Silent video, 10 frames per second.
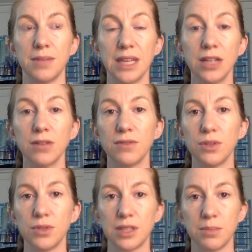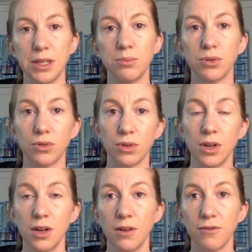interviews the people
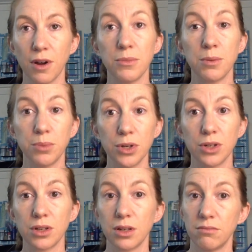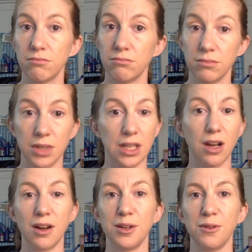from the book in
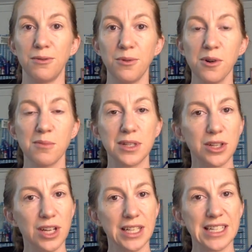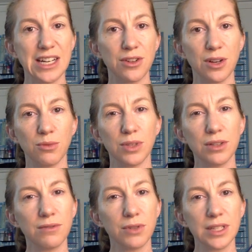audio form, and so you get to hear their
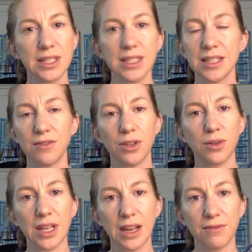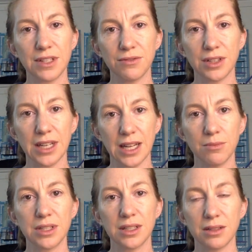real voices, even though they have different
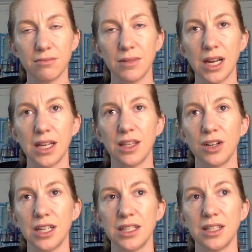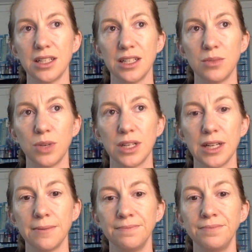names to hide their identity and whatnot.